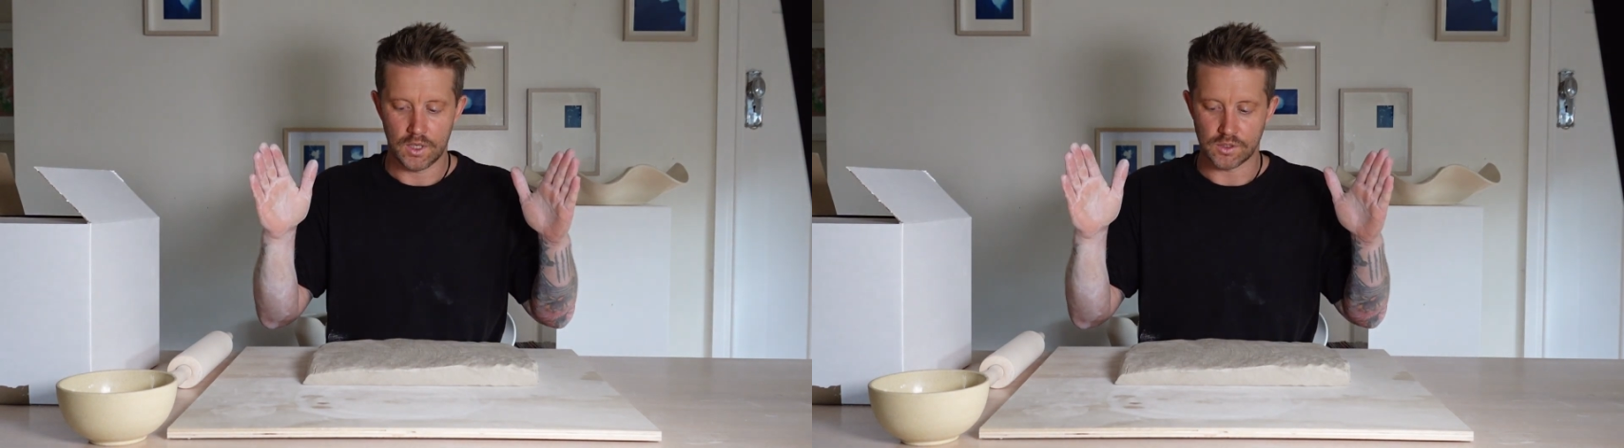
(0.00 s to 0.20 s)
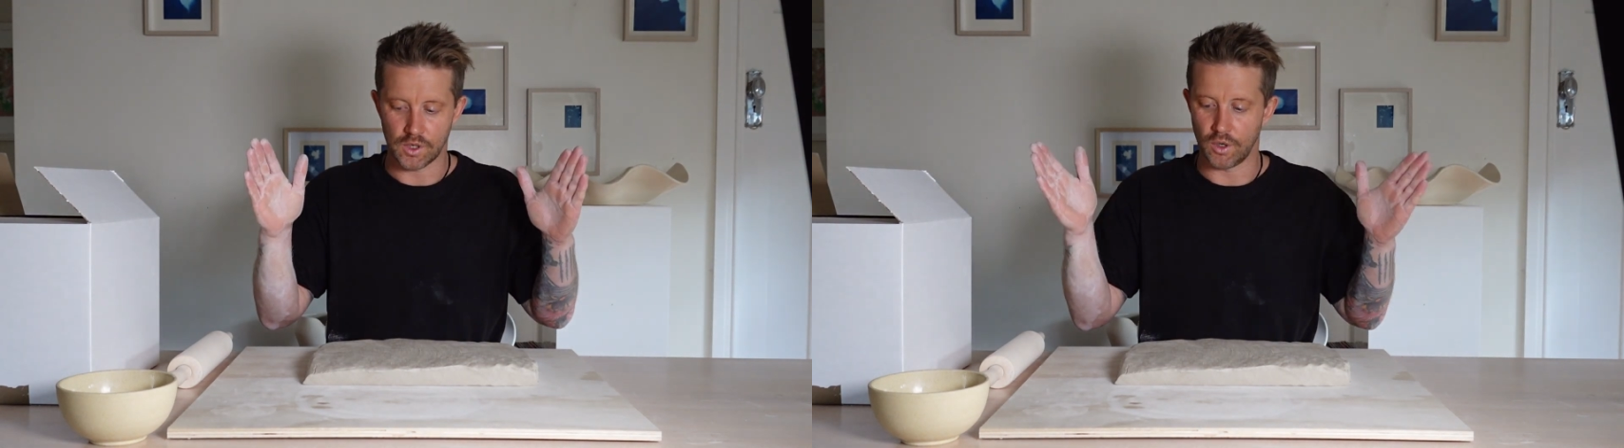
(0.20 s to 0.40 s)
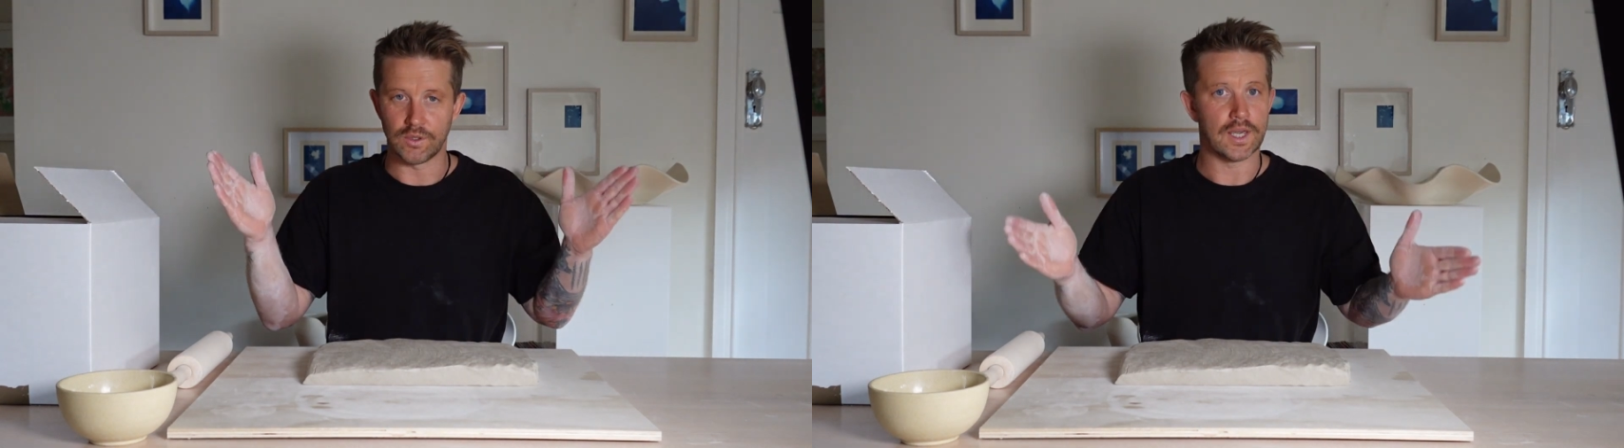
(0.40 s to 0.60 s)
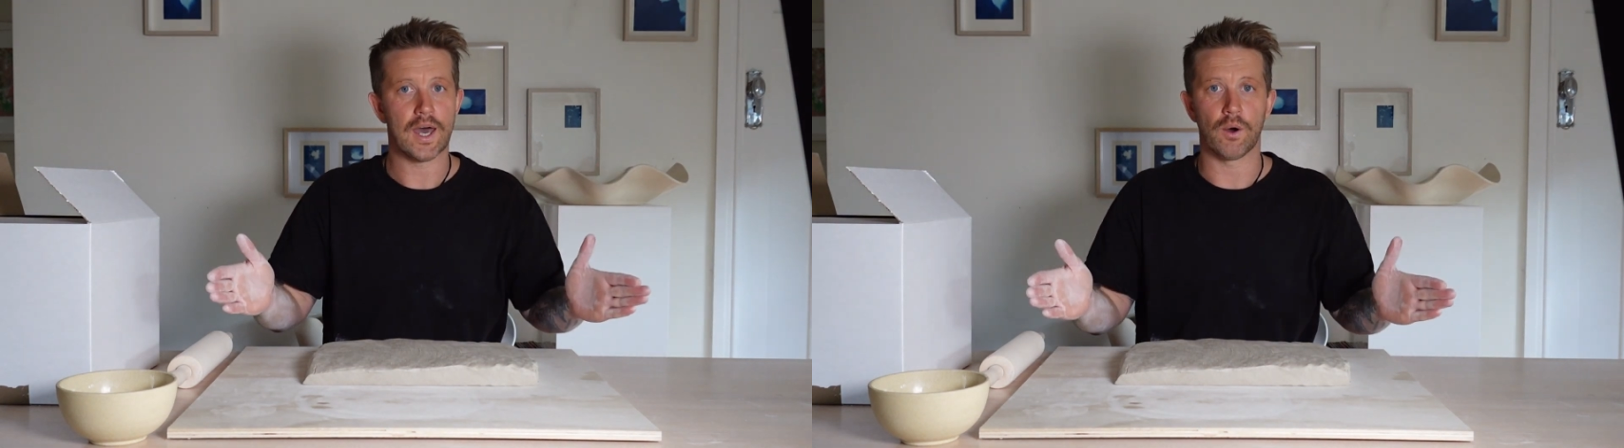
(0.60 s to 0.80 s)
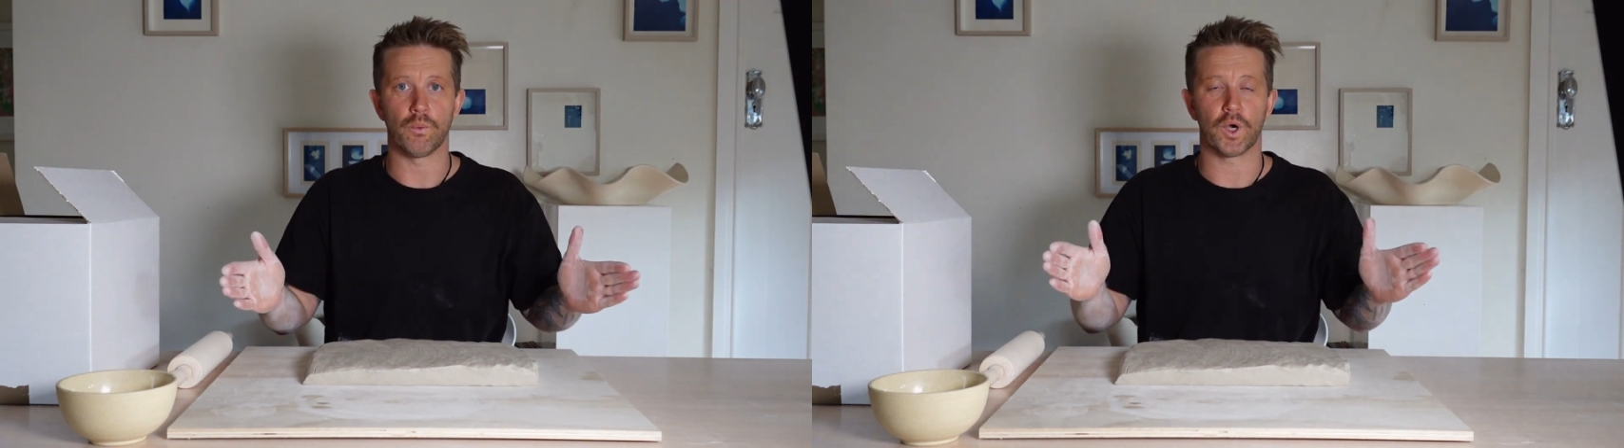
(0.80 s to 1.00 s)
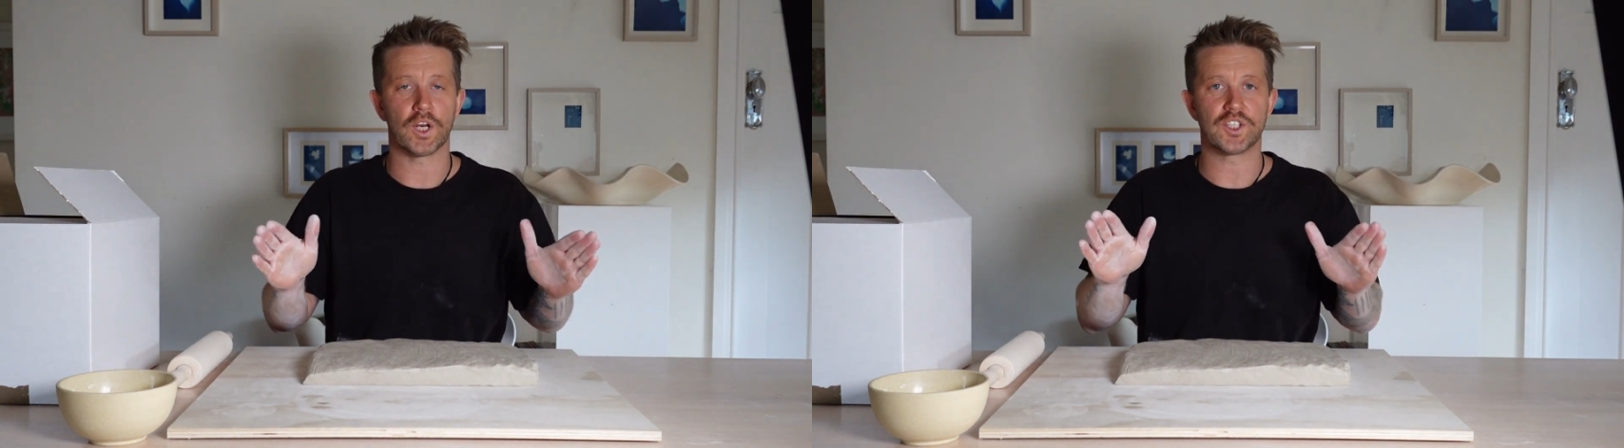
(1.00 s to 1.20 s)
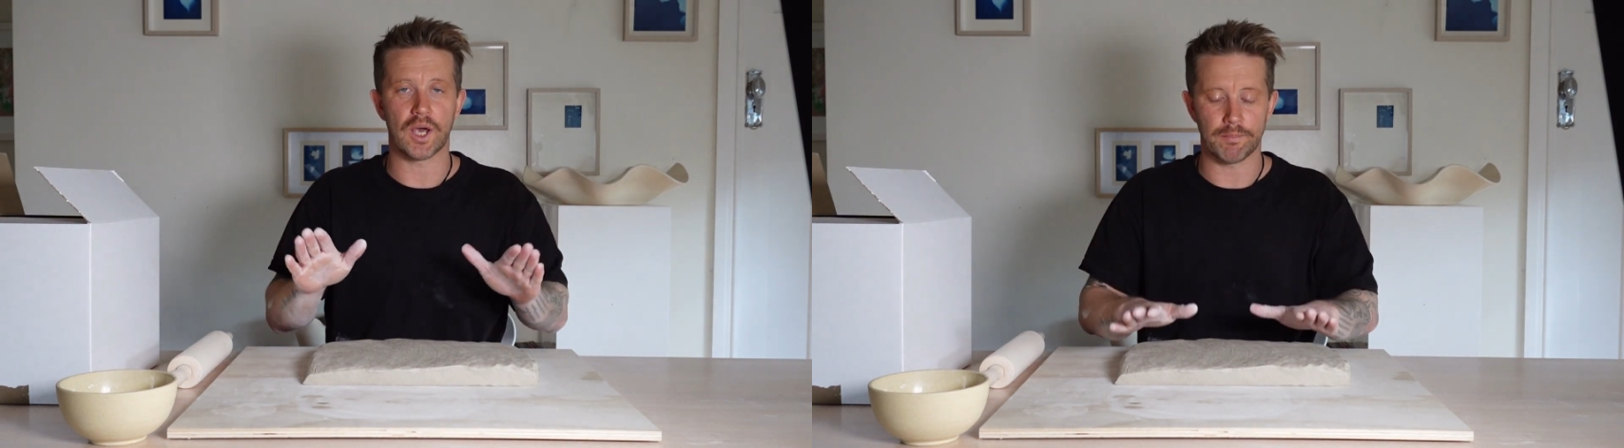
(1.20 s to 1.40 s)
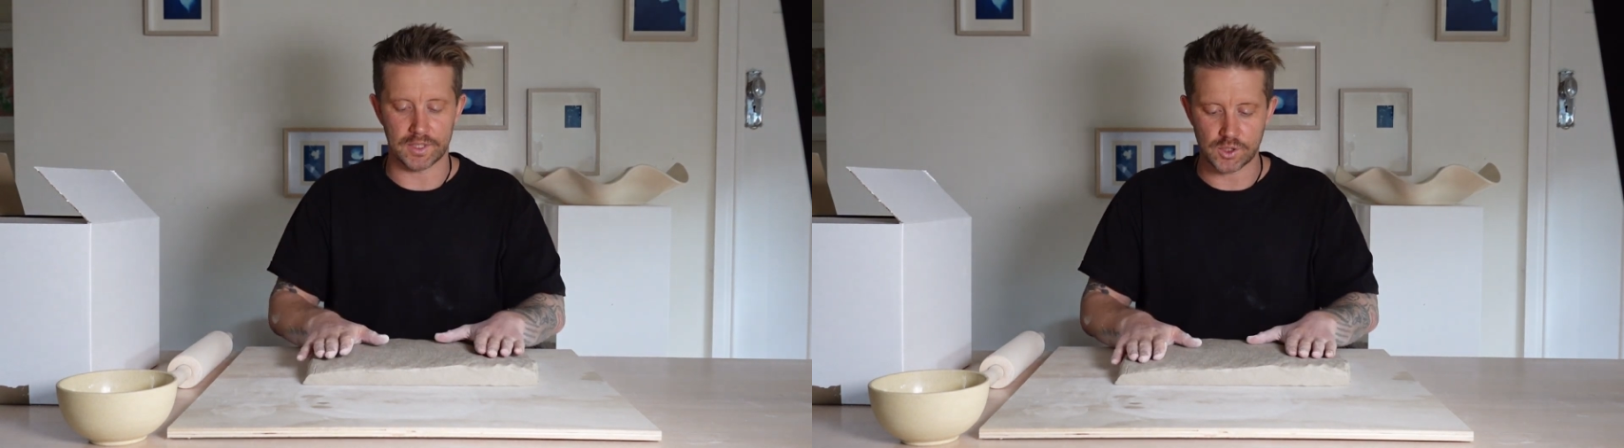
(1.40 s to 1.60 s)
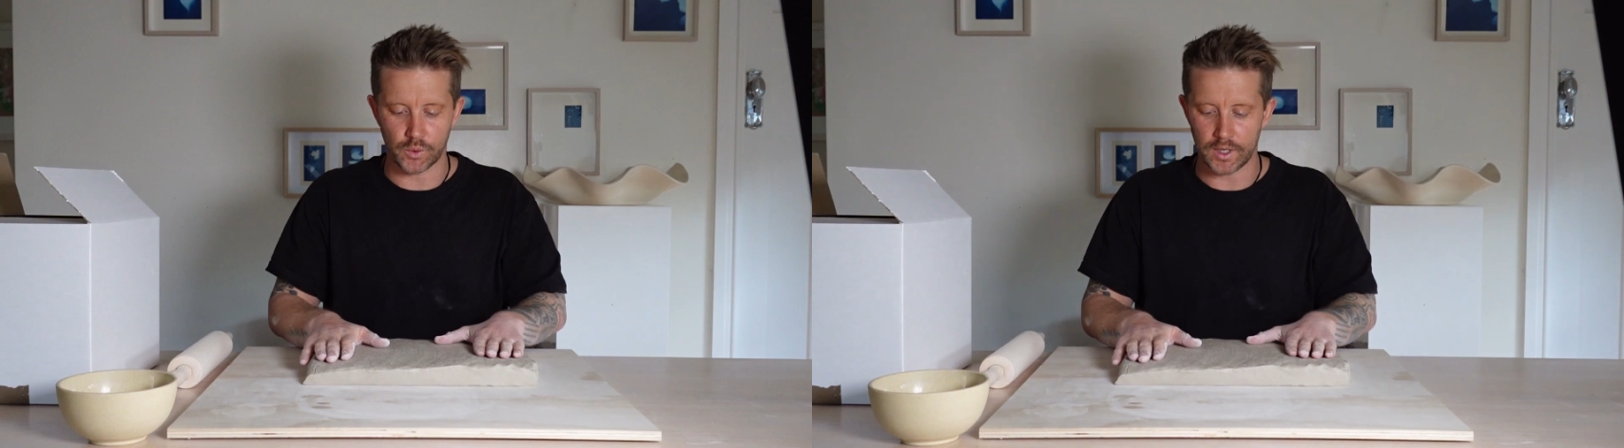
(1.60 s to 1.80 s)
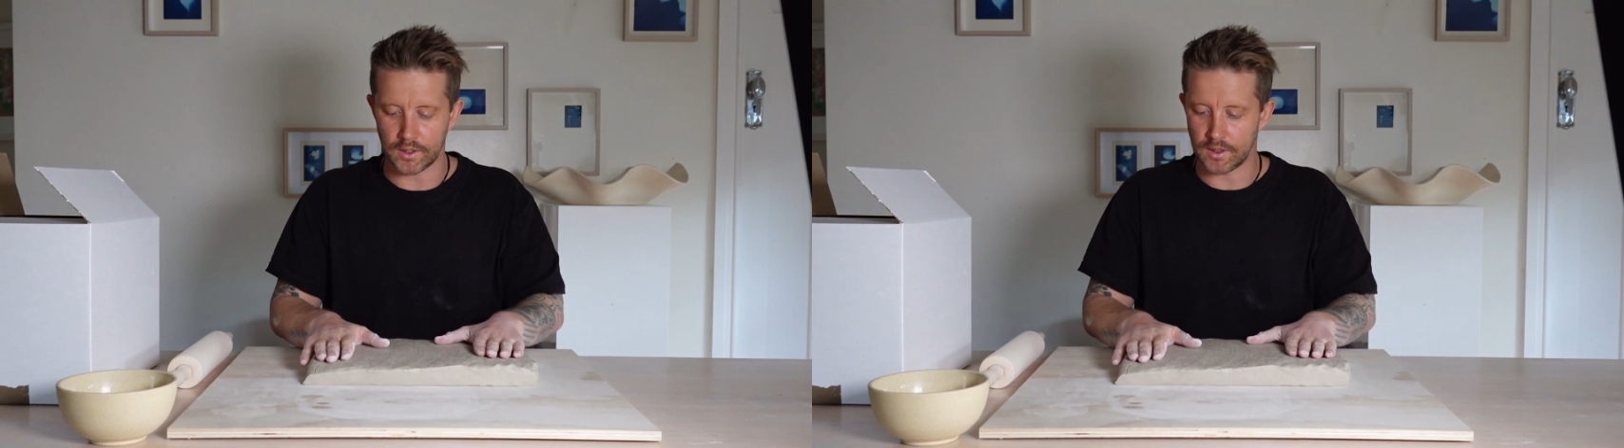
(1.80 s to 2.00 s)
So yeah, we're going to jump into
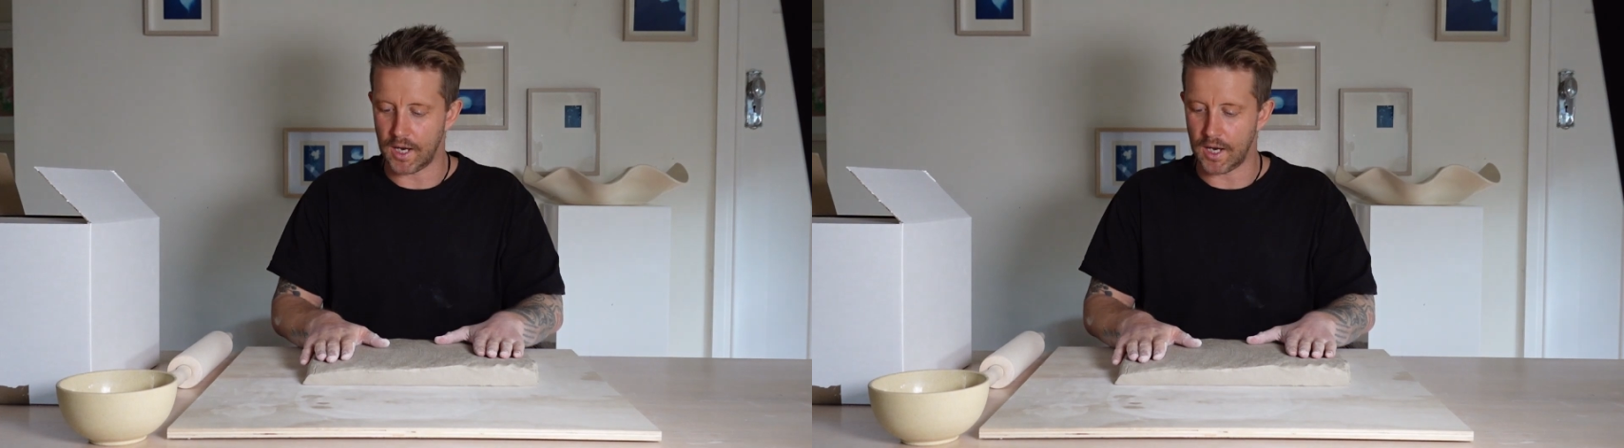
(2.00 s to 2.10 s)
it.